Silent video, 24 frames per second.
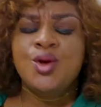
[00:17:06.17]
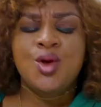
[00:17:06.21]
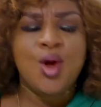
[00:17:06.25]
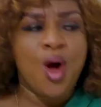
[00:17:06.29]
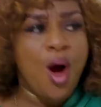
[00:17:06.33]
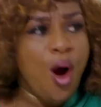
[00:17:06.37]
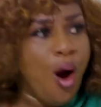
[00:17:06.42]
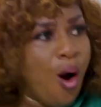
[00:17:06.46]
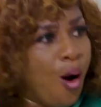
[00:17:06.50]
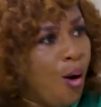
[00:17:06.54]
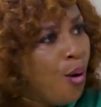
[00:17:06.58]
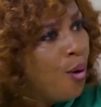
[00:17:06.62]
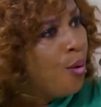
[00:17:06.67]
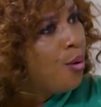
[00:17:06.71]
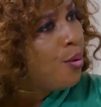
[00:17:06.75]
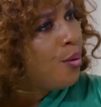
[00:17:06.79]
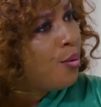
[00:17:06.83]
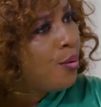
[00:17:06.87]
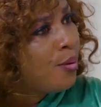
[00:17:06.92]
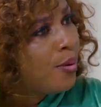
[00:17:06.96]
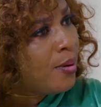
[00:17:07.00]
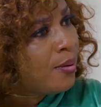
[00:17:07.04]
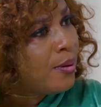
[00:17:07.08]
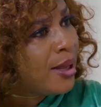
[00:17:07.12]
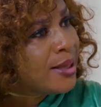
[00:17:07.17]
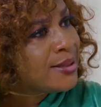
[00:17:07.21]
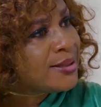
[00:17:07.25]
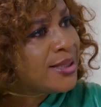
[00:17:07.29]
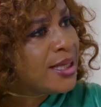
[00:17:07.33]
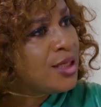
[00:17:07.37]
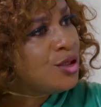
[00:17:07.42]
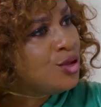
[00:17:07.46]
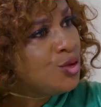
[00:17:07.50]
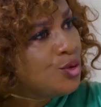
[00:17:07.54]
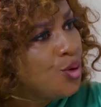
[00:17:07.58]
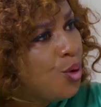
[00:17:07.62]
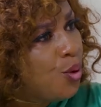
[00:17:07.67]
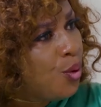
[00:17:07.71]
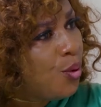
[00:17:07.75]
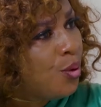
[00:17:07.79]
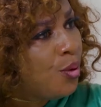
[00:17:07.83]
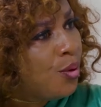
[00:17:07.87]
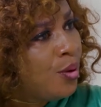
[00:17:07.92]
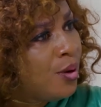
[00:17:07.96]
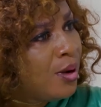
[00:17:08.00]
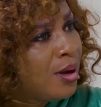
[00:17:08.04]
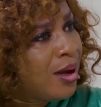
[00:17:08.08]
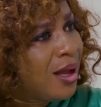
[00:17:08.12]
No! I said no.
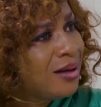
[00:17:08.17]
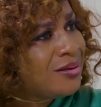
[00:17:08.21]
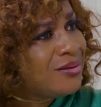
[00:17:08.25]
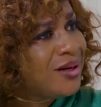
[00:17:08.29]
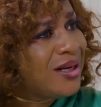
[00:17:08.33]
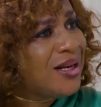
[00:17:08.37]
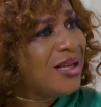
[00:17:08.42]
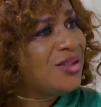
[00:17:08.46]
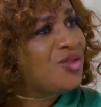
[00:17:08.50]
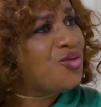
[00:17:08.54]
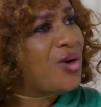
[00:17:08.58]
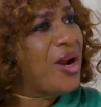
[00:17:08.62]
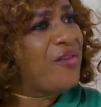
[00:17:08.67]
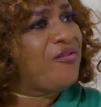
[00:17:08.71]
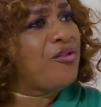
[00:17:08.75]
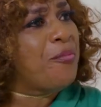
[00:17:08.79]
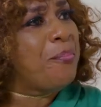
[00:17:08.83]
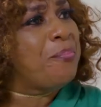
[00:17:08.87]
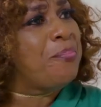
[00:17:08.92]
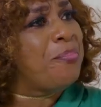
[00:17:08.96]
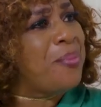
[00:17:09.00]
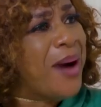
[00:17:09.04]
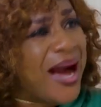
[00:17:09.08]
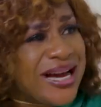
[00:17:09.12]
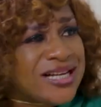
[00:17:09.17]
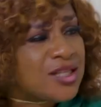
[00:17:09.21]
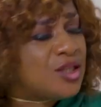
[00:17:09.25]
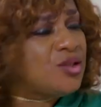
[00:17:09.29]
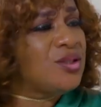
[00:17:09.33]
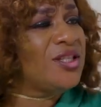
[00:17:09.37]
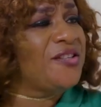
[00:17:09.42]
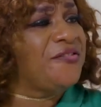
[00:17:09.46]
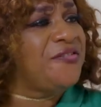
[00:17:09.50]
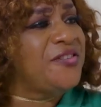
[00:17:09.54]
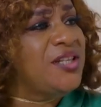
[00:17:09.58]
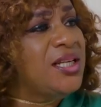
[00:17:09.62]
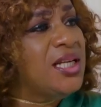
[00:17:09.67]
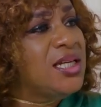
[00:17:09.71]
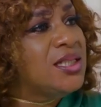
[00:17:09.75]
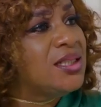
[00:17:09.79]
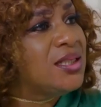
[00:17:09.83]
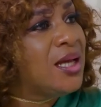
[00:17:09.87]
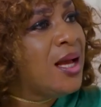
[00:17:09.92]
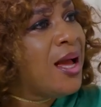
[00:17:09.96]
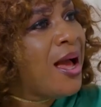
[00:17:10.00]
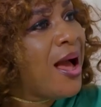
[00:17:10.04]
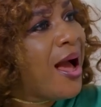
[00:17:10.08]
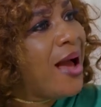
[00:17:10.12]
I'd rather travel back to the
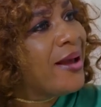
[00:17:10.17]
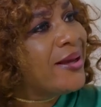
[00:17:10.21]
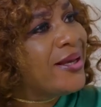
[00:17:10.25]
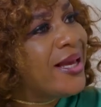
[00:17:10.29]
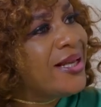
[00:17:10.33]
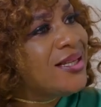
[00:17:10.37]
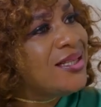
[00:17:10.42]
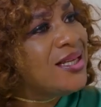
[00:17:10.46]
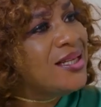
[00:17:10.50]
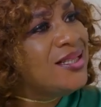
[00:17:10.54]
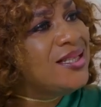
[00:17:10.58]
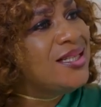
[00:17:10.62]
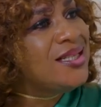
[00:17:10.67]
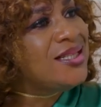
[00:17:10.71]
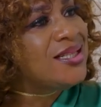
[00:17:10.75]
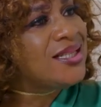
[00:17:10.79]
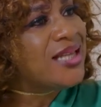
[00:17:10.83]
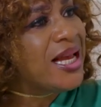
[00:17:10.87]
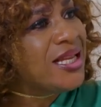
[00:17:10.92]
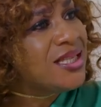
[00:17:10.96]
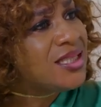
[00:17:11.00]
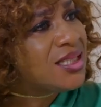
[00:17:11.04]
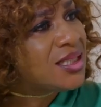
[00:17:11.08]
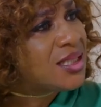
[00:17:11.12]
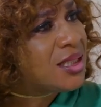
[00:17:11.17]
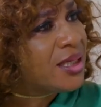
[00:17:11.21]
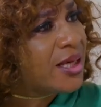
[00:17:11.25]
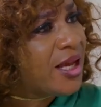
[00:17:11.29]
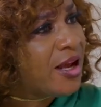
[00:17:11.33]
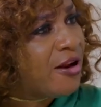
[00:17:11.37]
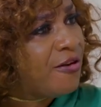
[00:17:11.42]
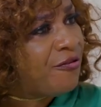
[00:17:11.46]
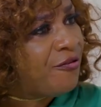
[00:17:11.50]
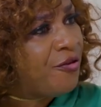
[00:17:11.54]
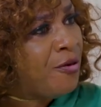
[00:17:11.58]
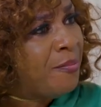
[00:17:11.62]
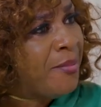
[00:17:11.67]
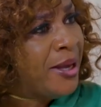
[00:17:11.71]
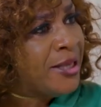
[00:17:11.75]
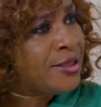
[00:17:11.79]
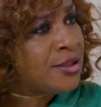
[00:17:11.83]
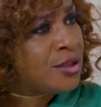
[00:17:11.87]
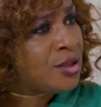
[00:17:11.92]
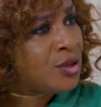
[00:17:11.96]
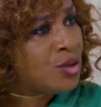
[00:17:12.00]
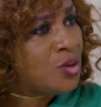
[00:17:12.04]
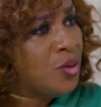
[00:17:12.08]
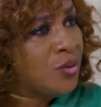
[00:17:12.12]
village and get a decent girl for my
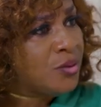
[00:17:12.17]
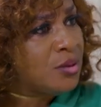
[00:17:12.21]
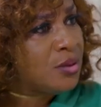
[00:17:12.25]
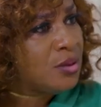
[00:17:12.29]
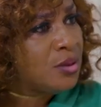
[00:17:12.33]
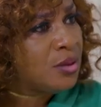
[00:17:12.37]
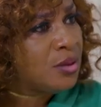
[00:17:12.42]
son.